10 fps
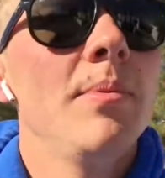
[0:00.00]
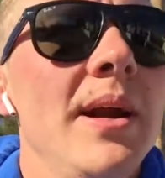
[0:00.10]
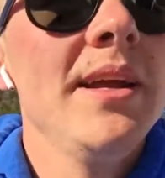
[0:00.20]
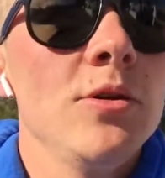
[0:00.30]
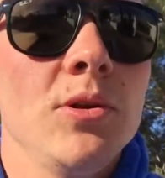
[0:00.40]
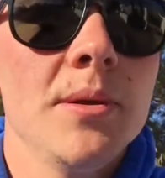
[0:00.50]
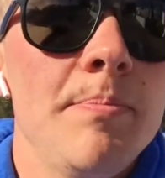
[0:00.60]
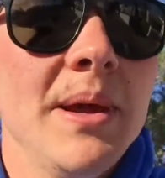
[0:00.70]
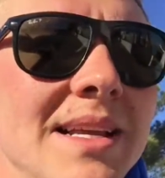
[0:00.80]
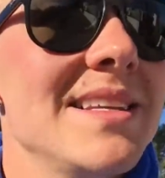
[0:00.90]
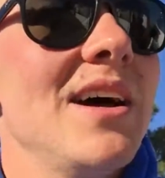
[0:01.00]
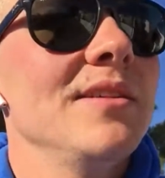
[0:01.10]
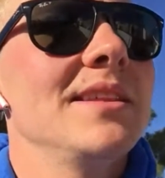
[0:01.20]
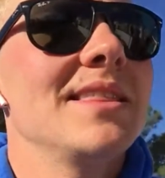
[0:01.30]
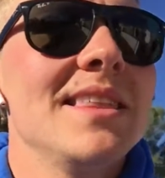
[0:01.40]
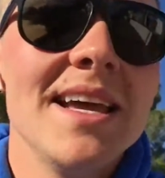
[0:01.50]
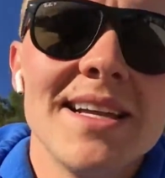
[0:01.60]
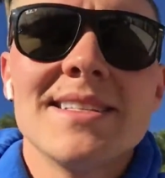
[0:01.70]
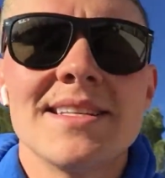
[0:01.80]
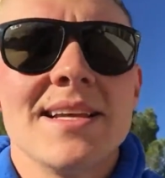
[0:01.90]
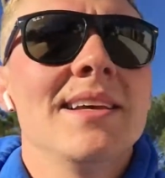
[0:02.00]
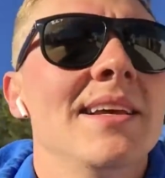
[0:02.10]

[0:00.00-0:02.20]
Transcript: our brain only picks out the things